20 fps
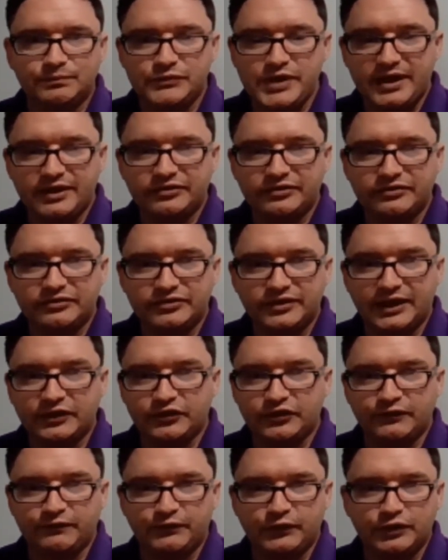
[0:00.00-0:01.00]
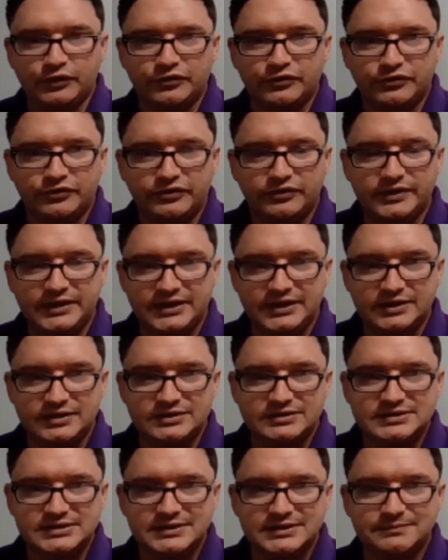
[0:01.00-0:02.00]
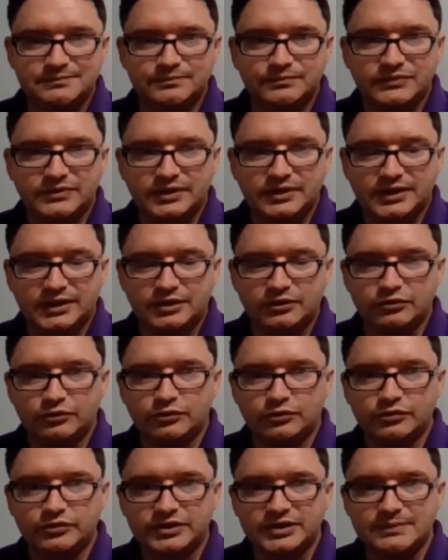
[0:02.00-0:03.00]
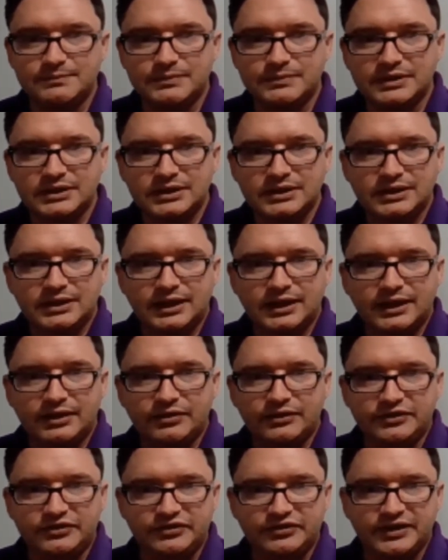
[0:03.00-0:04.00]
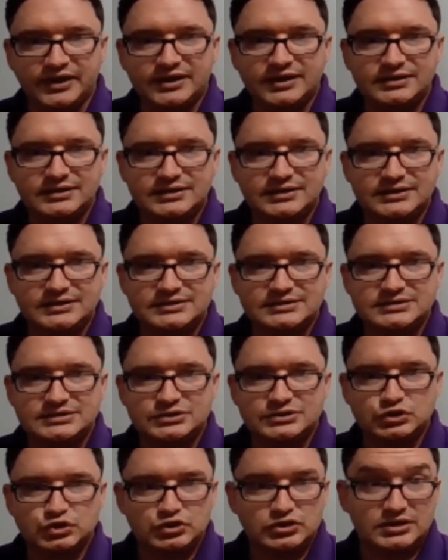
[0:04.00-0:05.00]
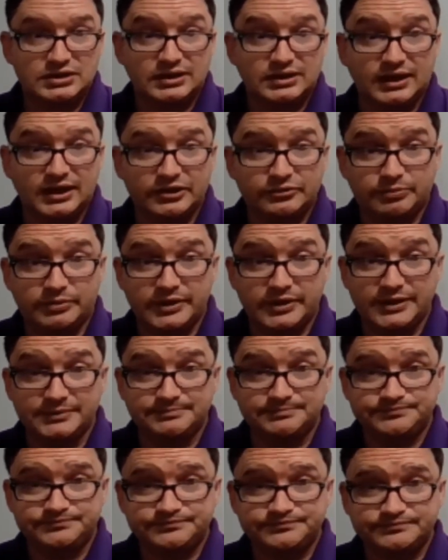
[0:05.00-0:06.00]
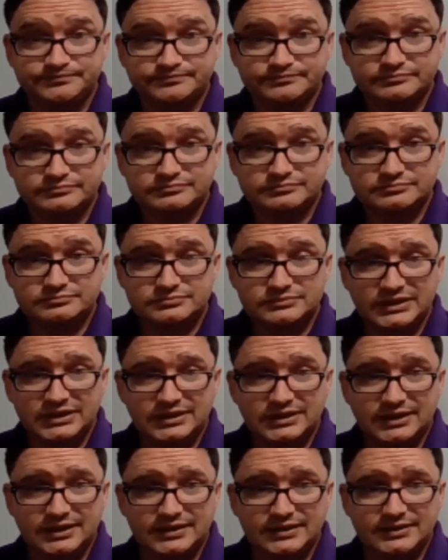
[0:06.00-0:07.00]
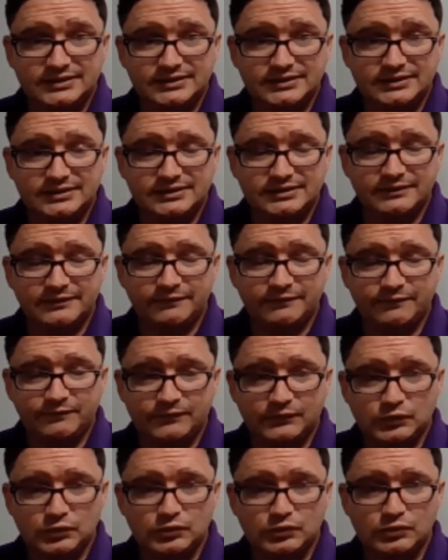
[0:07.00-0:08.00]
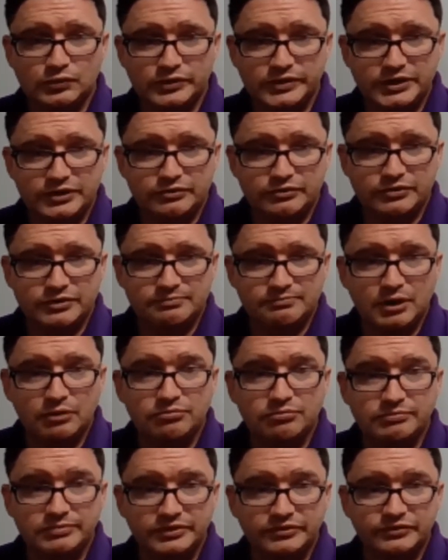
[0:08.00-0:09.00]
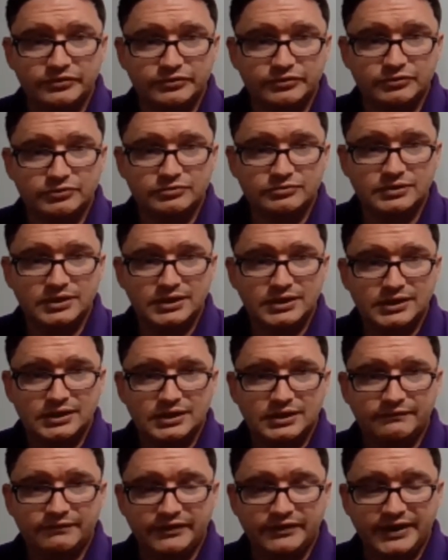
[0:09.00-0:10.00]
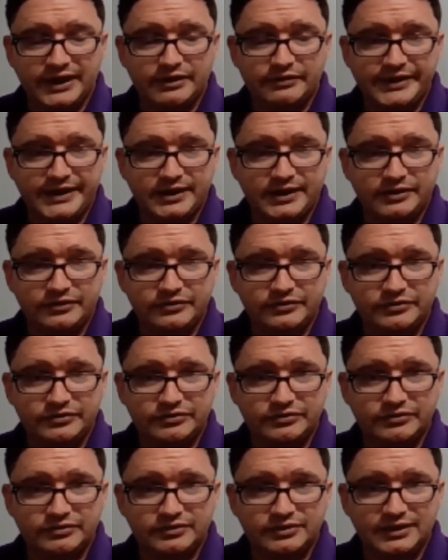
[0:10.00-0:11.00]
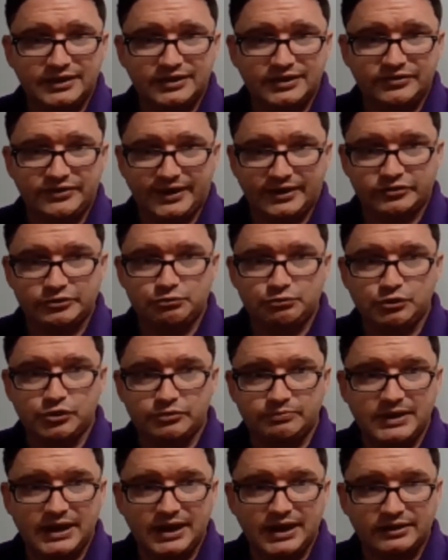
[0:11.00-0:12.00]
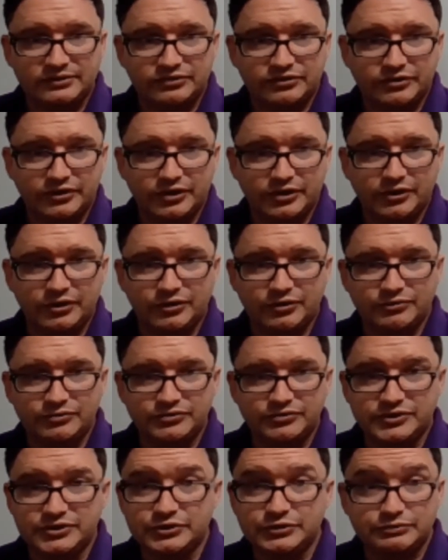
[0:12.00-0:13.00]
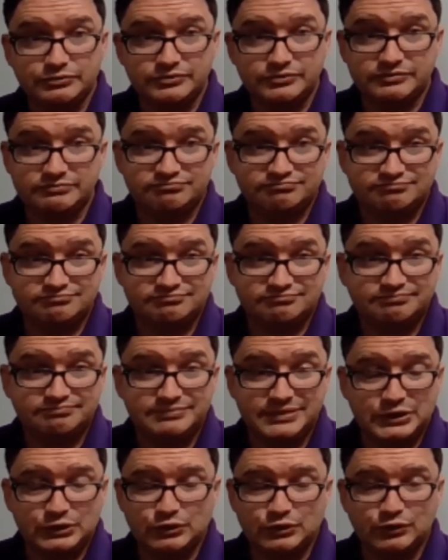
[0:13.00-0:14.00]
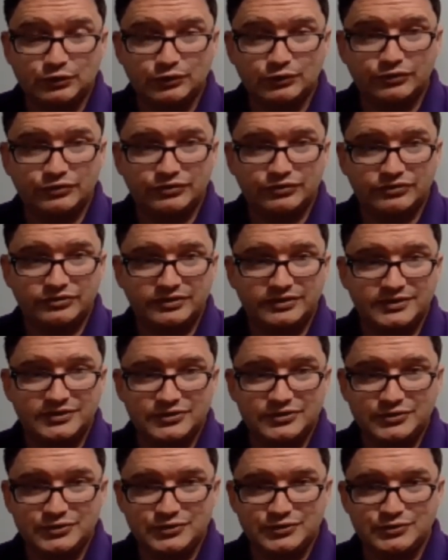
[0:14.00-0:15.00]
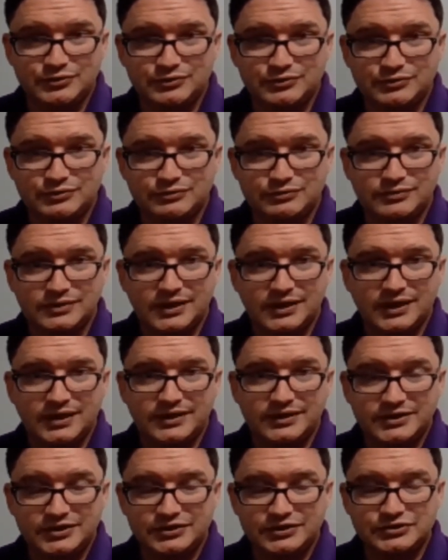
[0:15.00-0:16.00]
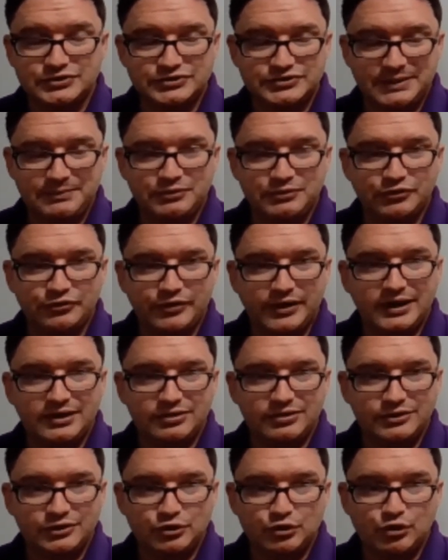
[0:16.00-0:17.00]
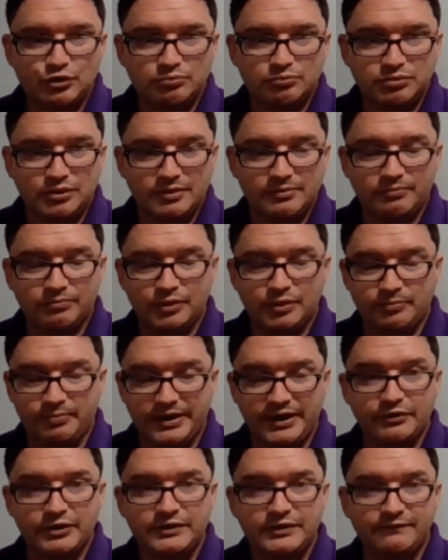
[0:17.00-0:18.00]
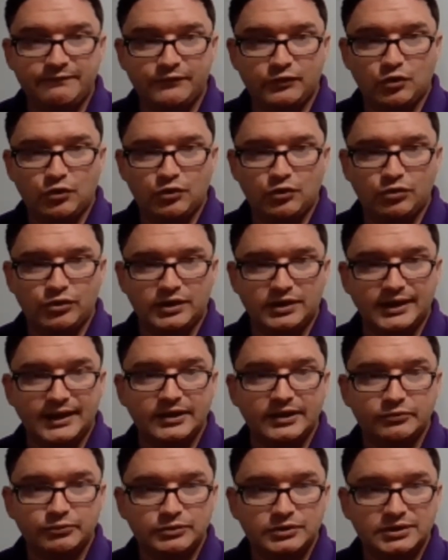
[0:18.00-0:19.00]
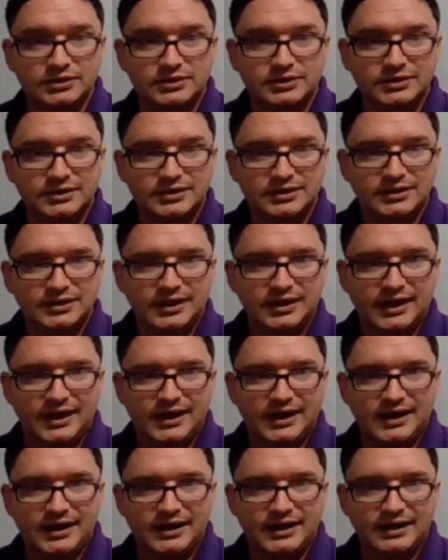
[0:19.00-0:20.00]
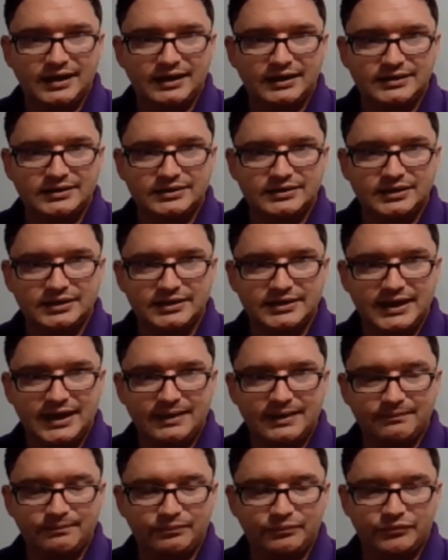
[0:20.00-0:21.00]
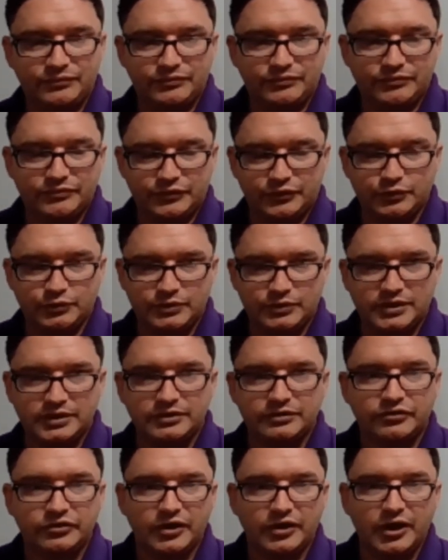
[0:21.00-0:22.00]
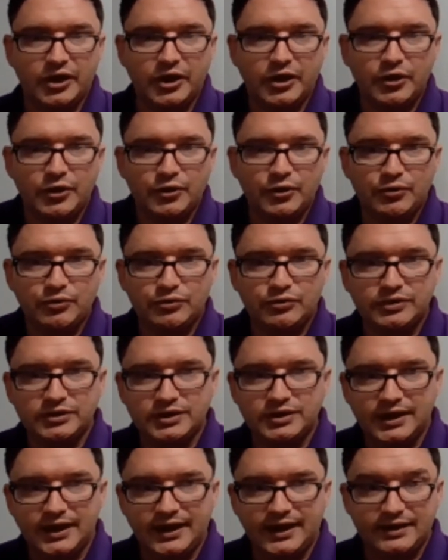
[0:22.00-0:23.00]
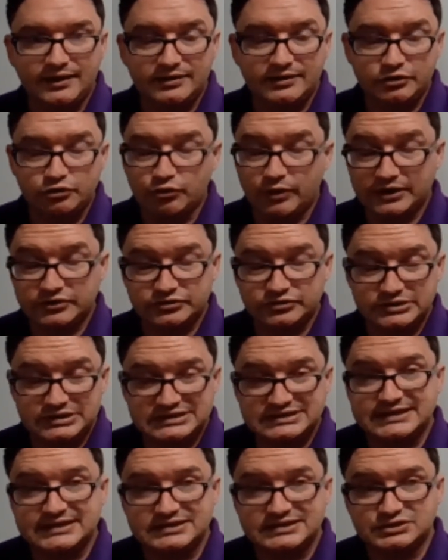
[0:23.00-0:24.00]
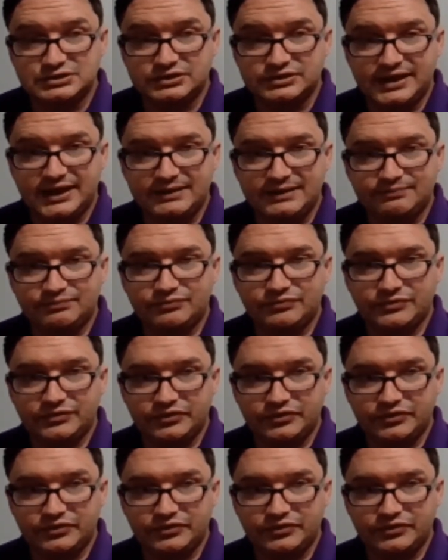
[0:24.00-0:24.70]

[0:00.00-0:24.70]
Yes, so that's the first hint or tip. The second is do your class prep. For here at Melbourne Business School, for data analysis, it's actually worth marks. So you do it because you need to demonstrate that you're preparing for the classwork in the lead up to it. So, and you're actually assessed on that.